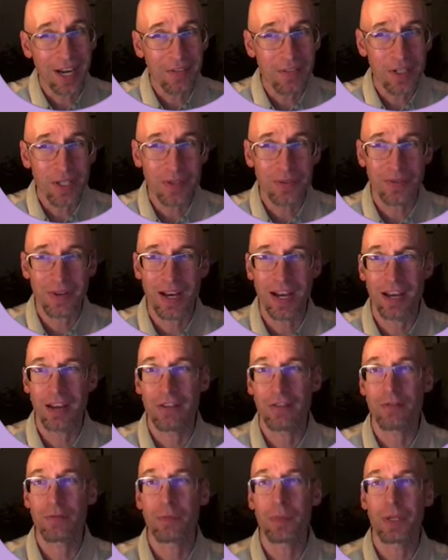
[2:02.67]
it's
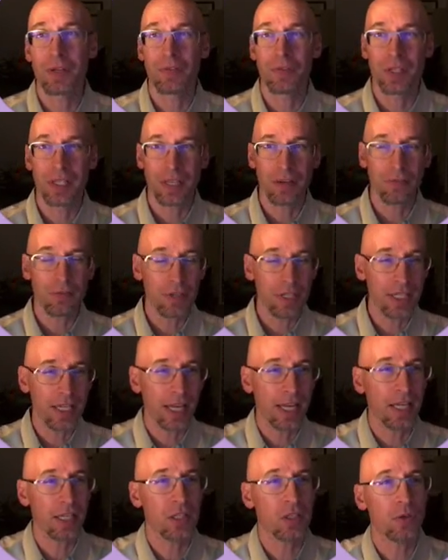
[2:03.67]
5. But if it's every
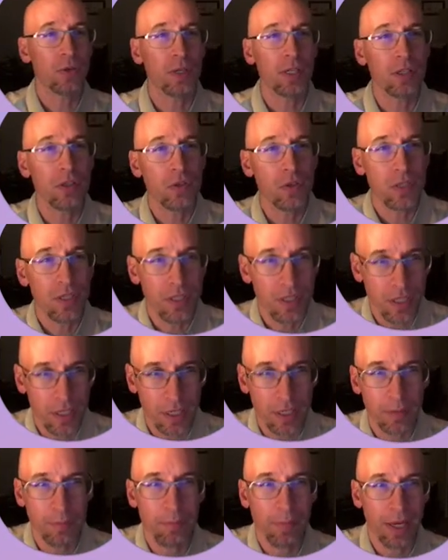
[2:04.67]
day, it's going to
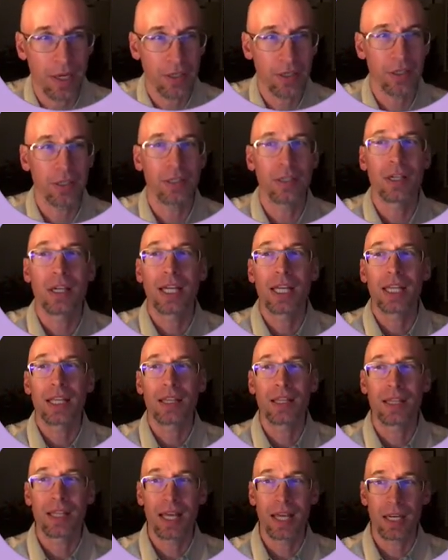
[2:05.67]
stick better
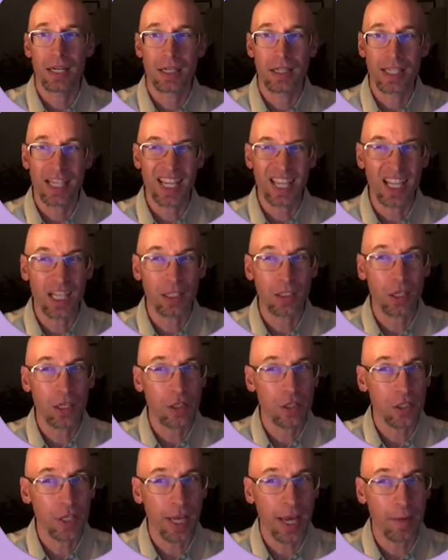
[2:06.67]
than taking
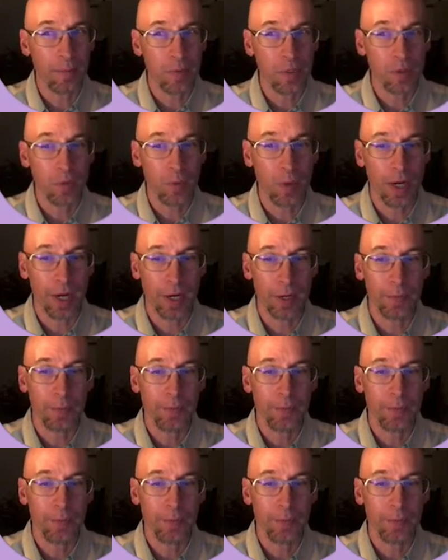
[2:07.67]
large gaps away.